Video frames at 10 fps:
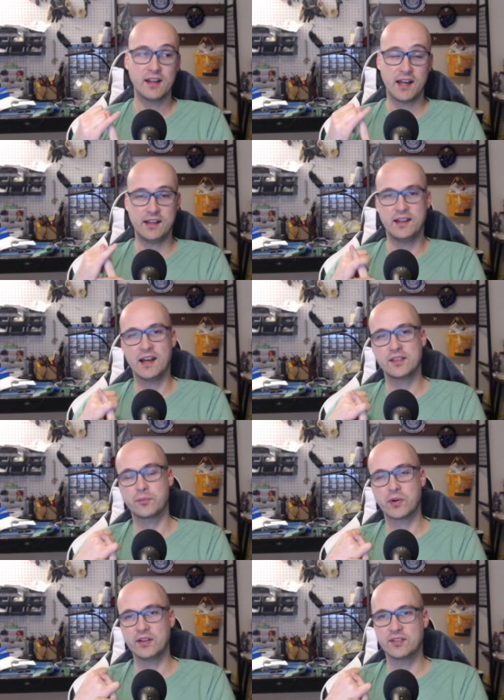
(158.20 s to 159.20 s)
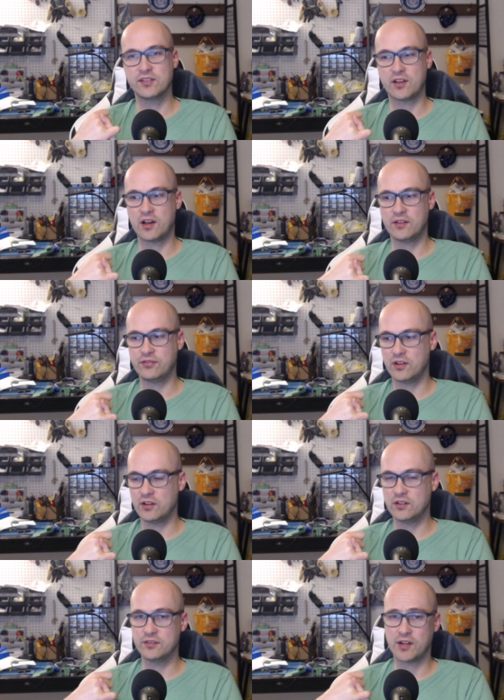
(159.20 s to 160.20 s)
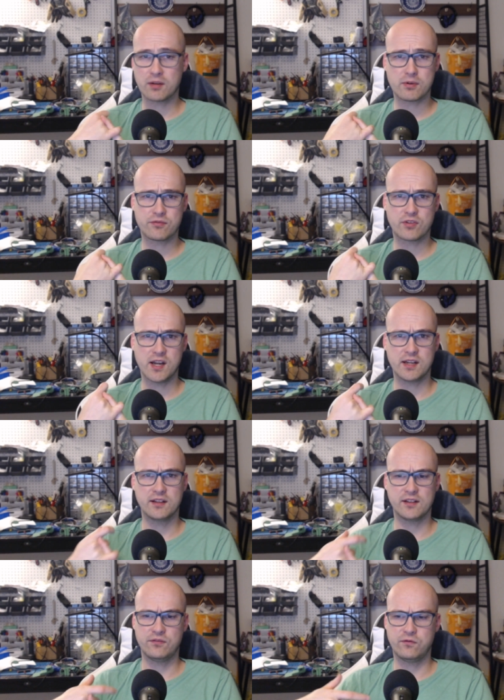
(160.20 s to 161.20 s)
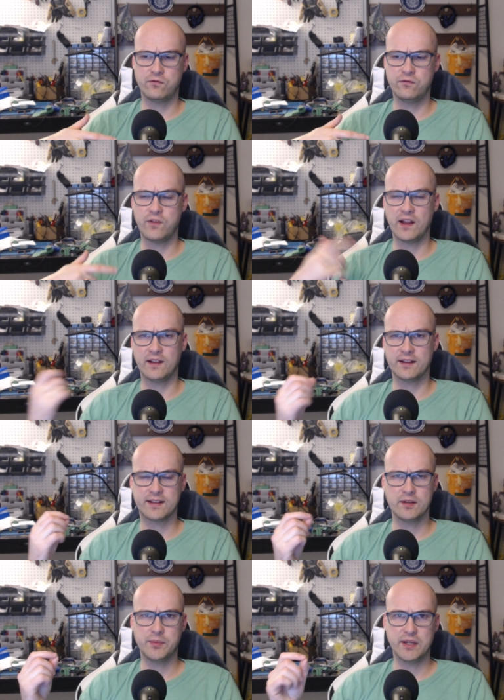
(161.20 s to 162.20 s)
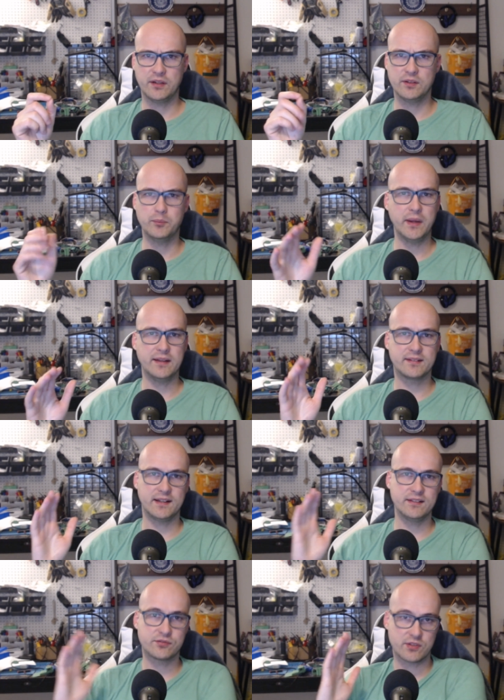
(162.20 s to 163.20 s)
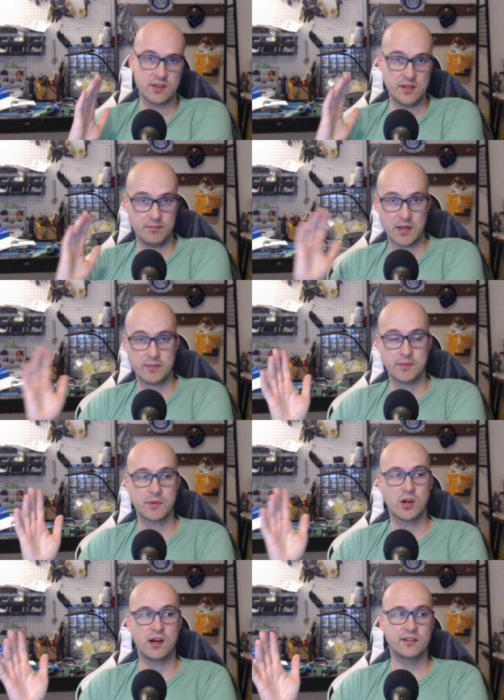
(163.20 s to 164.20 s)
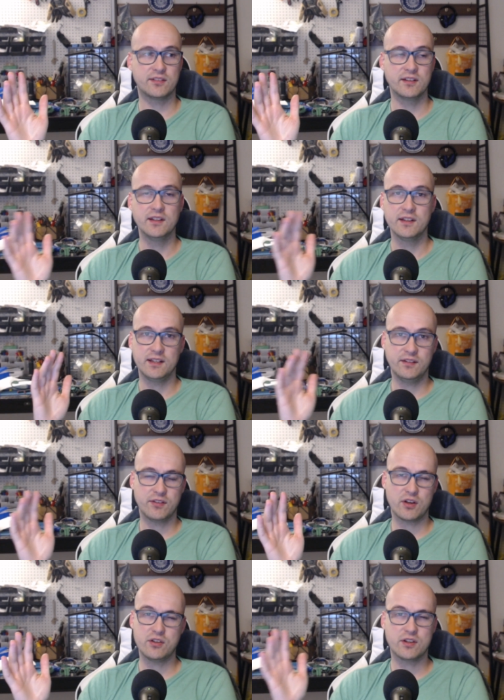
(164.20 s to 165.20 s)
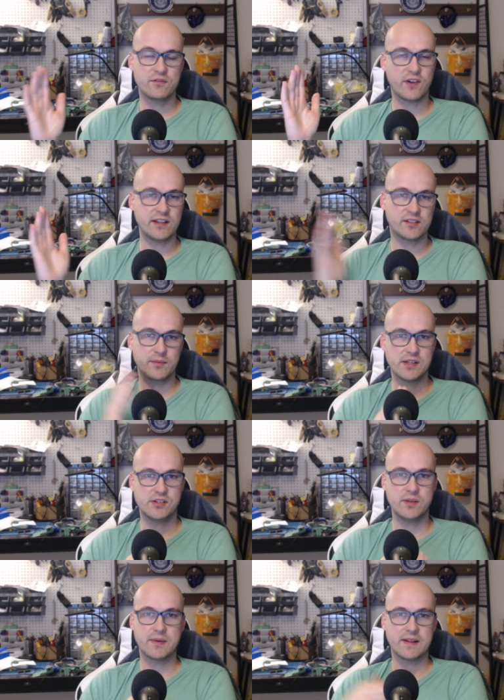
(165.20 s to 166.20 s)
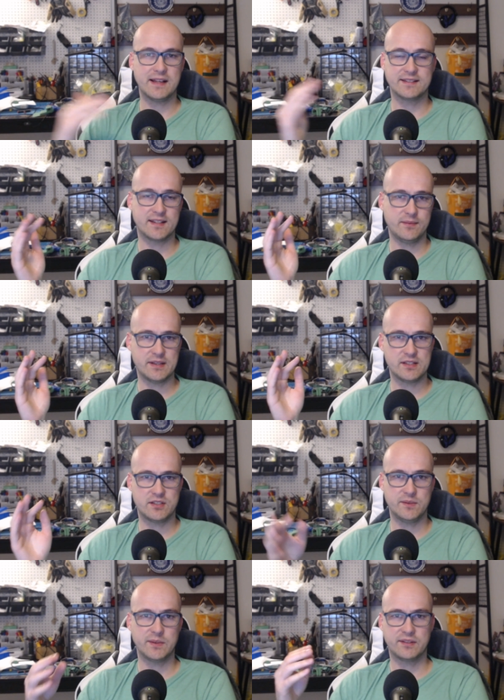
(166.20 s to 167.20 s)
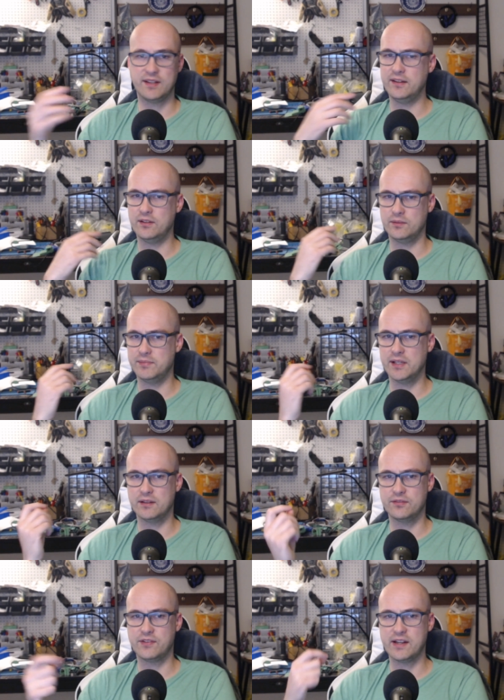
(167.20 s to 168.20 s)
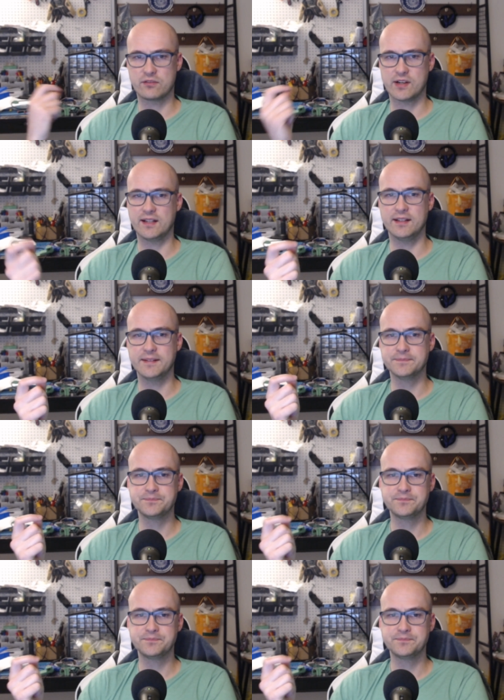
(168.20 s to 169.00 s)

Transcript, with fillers: I got the prices off of Harbor Freight because I felt like that'd be a good baseline for the minimum cost. Even though you could find something cheaper, that's going to be the cheapest that you'll be able to find readily.